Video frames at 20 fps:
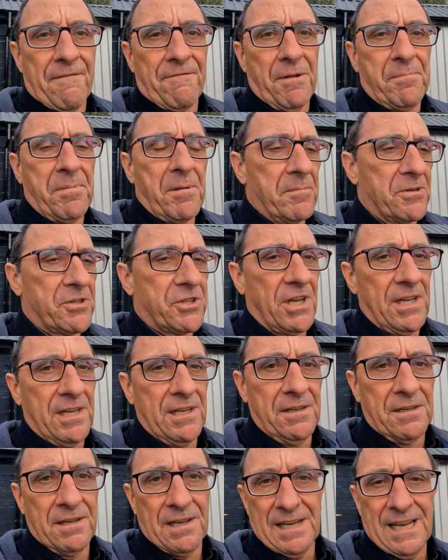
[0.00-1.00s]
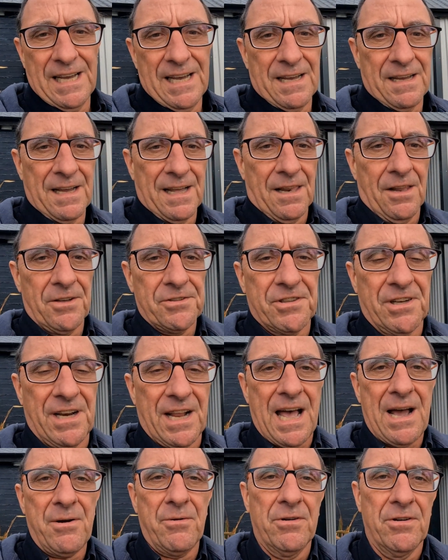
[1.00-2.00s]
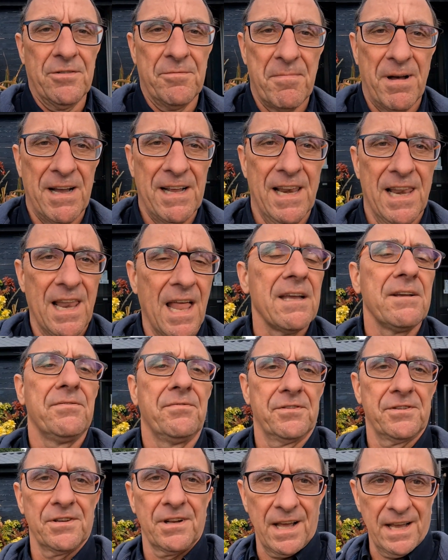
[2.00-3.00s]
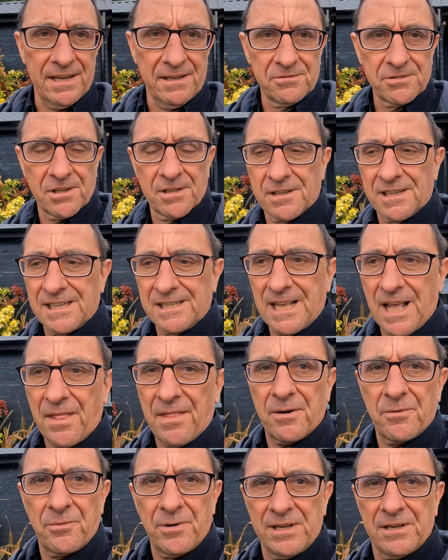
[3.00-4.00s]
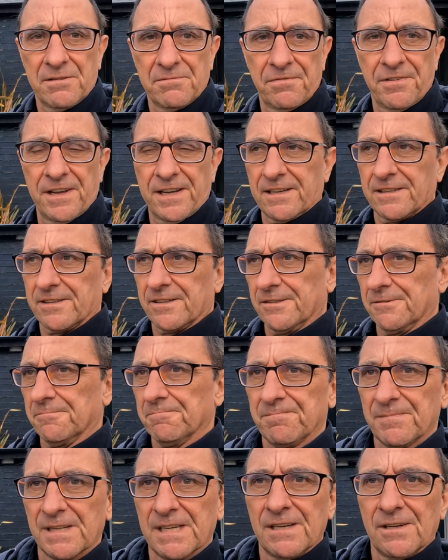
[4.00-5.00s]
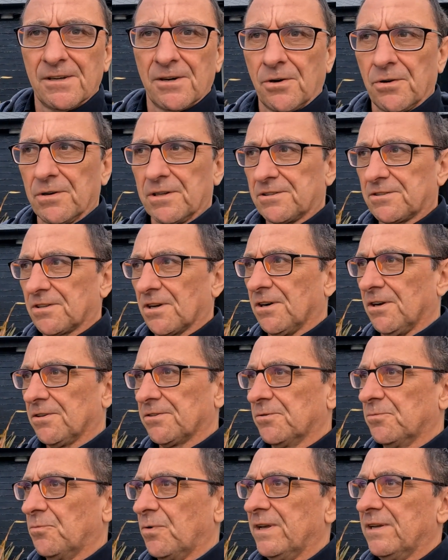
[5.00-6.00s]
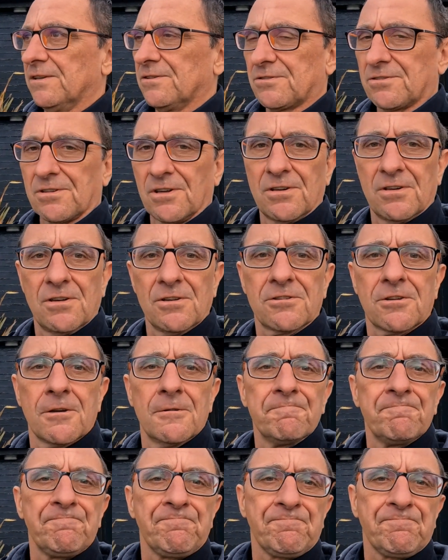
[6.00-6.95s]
flipping machine. Uh, lost an hour of my life today trying to get that reconfigured and uninstalled and reinstalled.